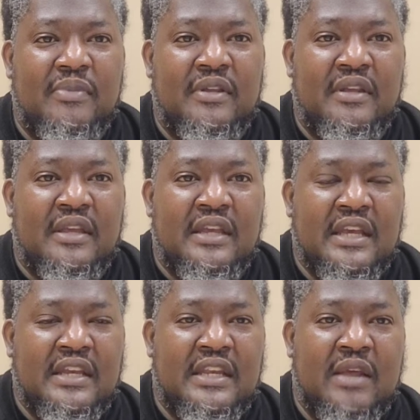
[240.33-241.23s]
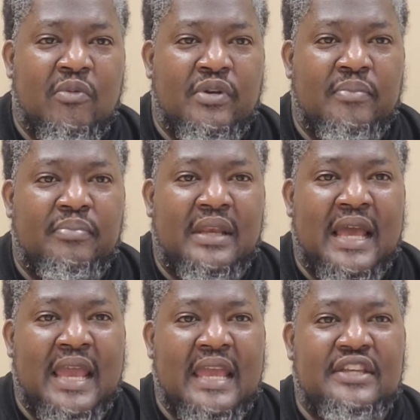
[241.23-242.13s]
it. They want to
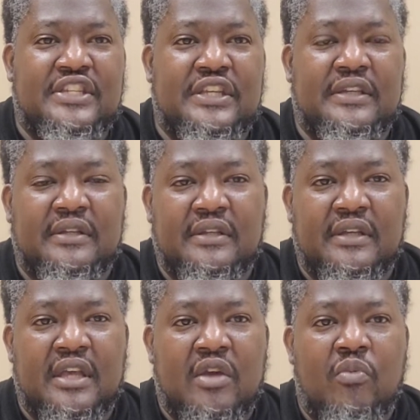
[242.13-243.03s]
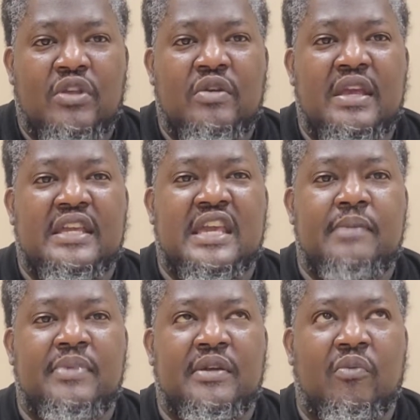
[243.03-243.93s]
blast you when you ain't
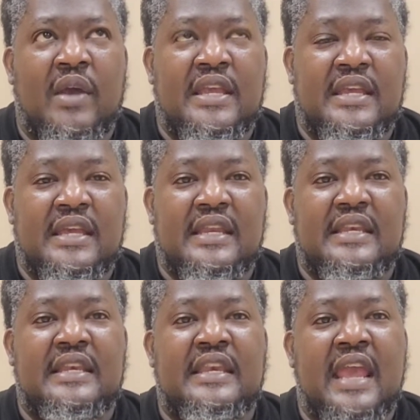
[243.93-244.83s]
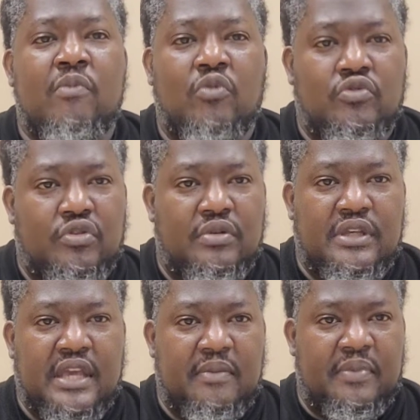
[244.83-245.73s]
keep it the way they want you to
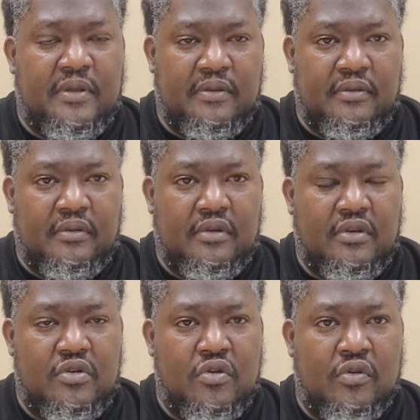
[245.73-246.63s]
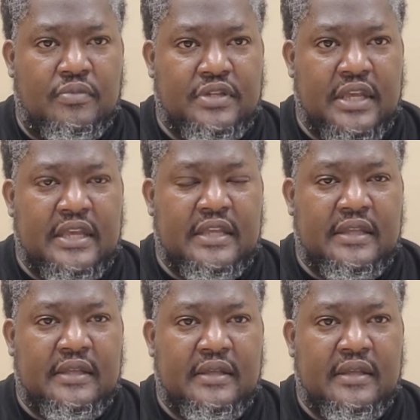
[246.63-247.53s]
keep it. You know what I'm saying?
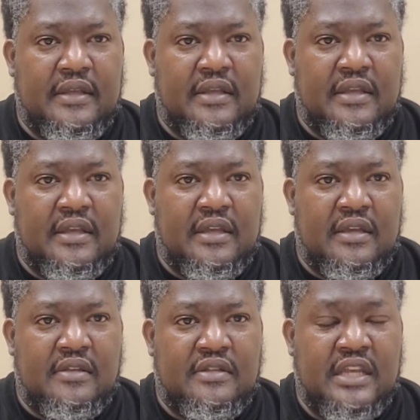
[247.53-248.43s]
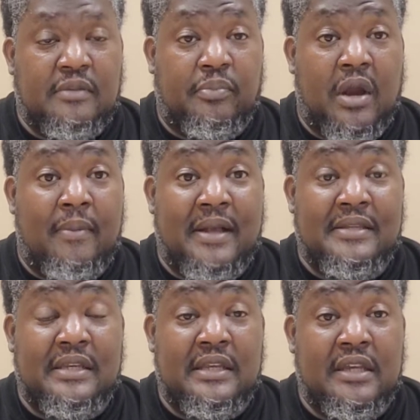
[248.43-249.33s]
See, that's the problem I
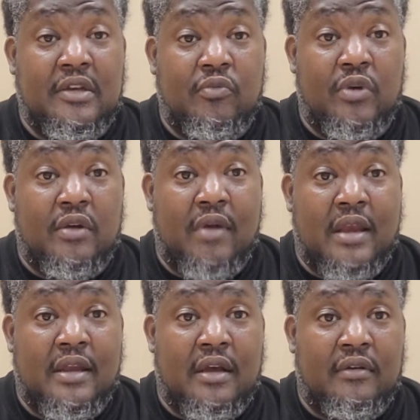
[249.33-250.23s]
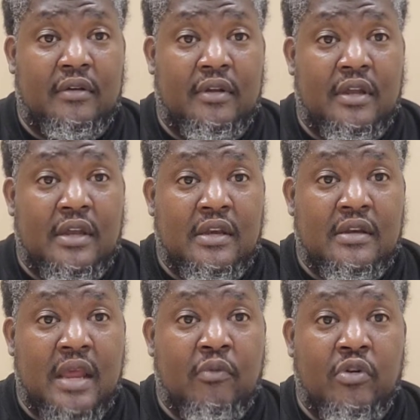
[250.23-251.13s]
see in Israel right now.
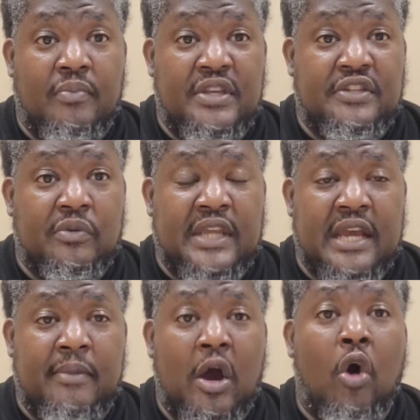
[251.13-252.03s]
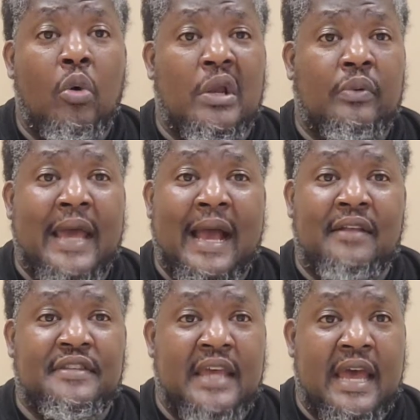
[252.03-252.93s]
They want to be so damn holy on the
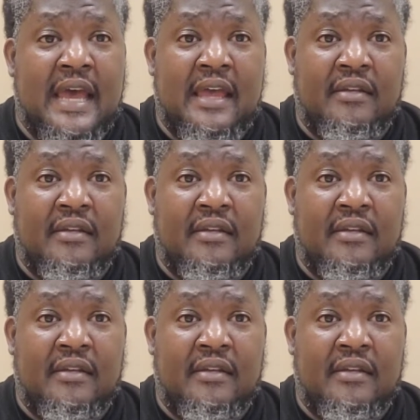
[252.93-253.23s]
outside,